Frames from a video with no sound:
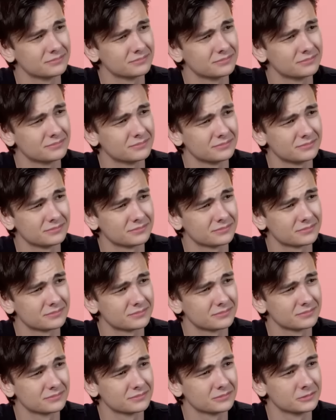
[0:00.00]

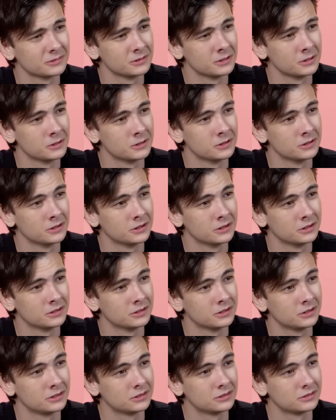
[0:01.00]

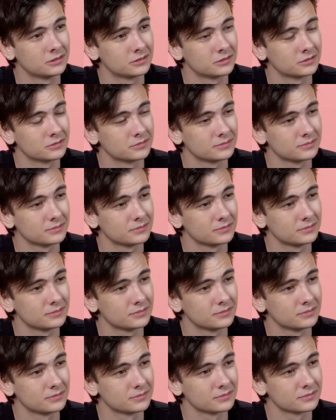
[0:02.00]

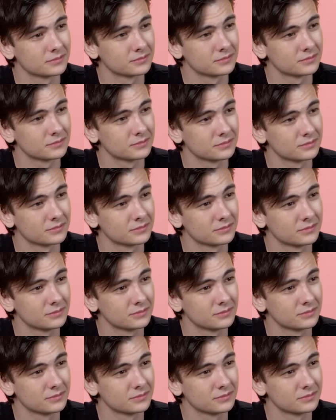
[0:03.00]
[no speech]